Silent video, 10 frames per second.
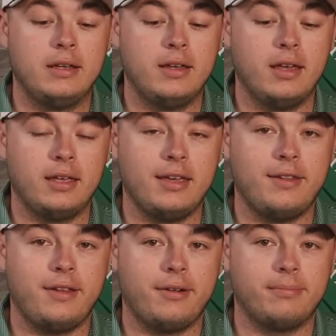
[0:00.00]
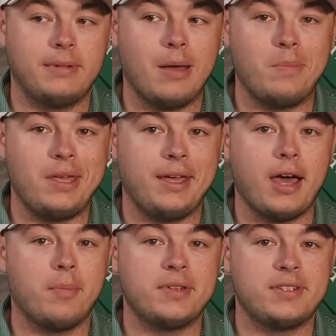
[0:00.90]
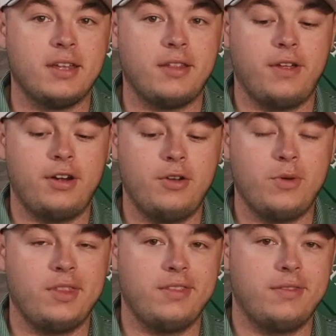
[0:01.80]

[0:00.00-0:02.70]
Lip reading: Again, they're not being compensated. They're doing,